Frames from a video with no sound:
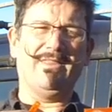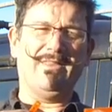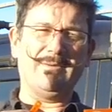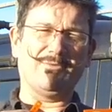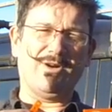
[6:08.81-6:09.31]

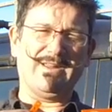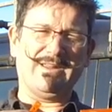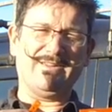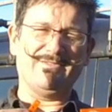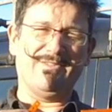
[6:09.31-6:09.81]
they break
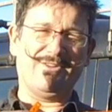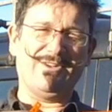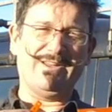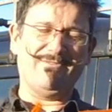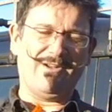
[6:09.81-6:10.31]

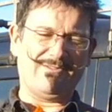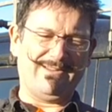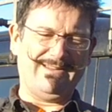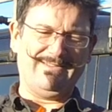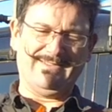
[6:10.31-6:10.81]
very,
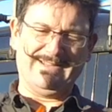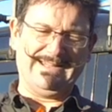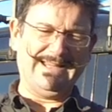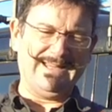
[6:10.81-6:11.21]
very easily